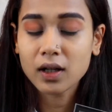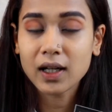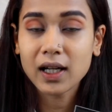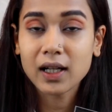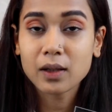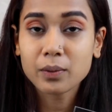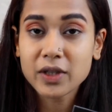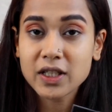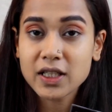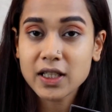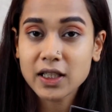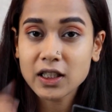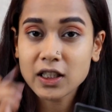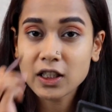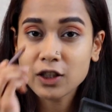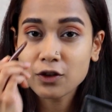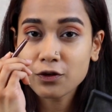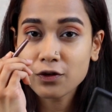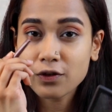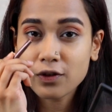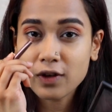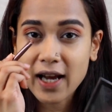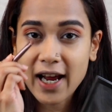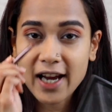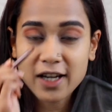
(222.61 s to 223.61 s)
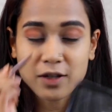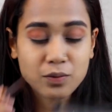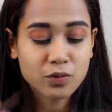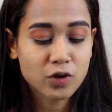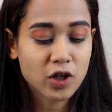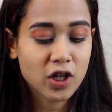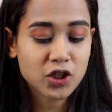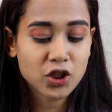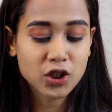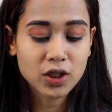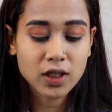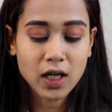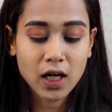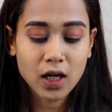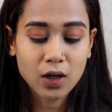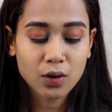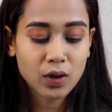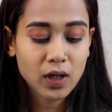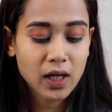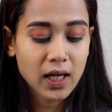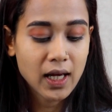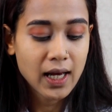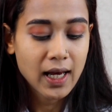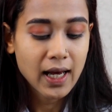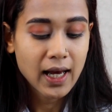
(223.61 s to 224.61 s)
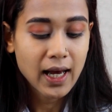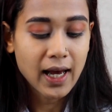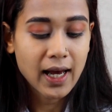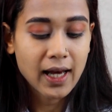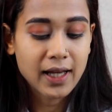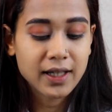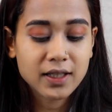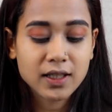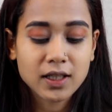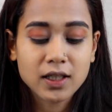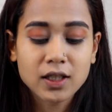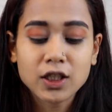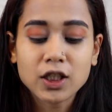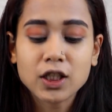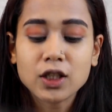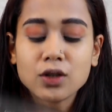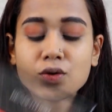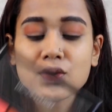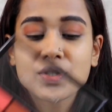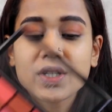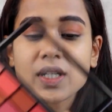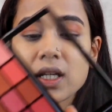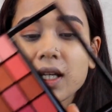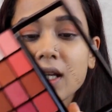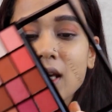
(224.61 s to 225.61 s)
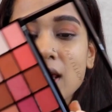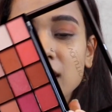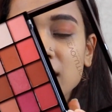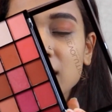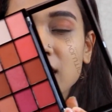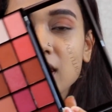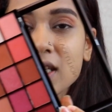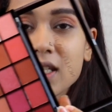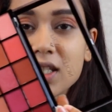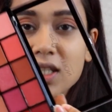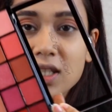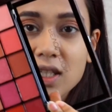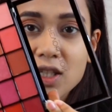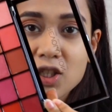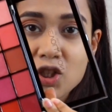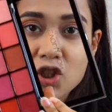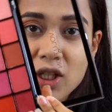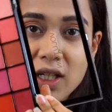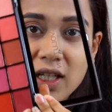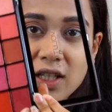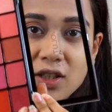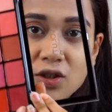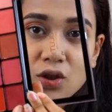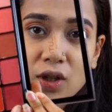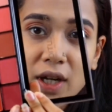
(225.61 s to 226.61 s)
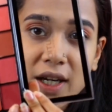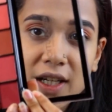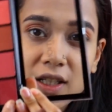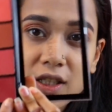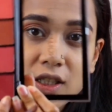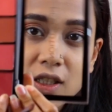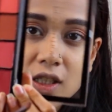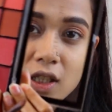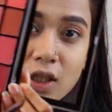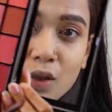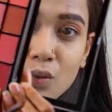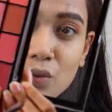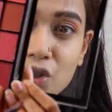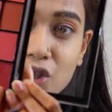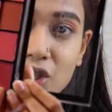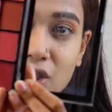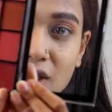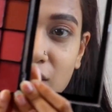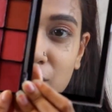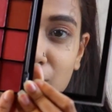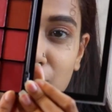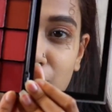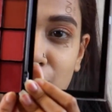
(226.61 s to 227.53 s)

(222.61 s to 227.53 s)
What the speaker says: I'll be taking a flat brush now and using this shade right here, which is a